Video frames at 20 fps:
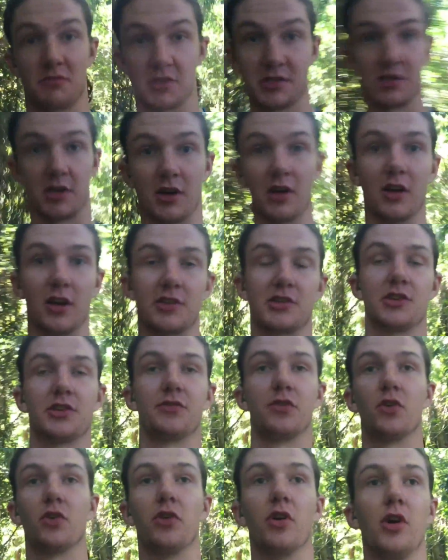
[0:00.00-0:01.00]

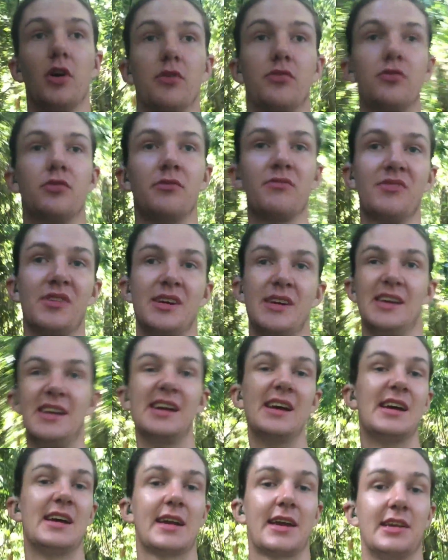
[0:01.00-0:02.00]
sunglasses falling off,
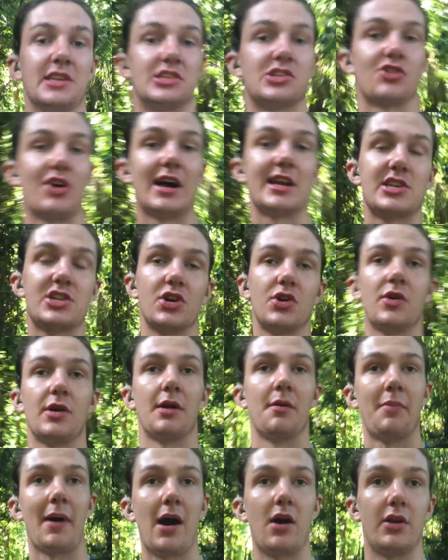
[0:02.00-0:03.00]
can scratch you,
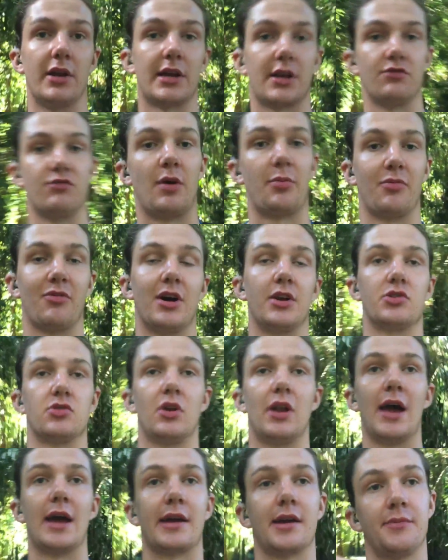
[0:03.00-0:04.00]
apparently it can rip around
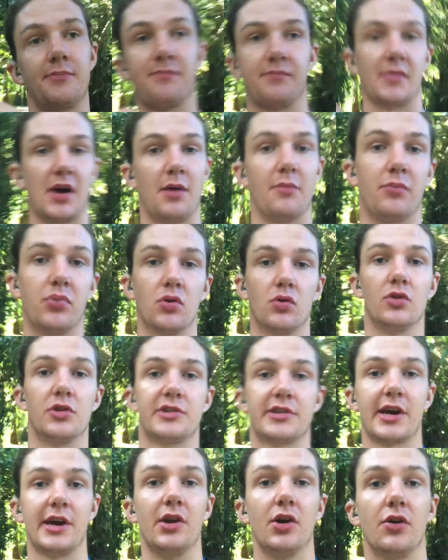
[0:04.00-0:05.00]
your leg and pull
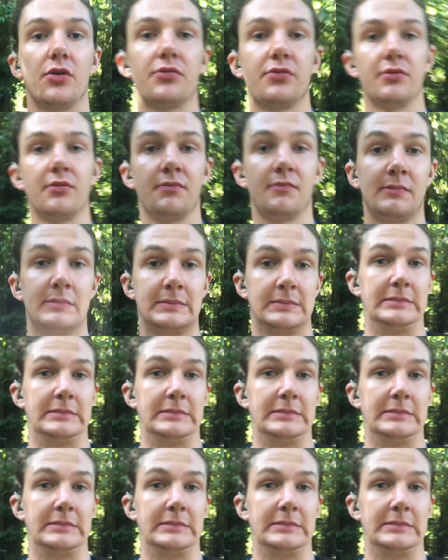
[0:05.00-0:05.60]
the skin off.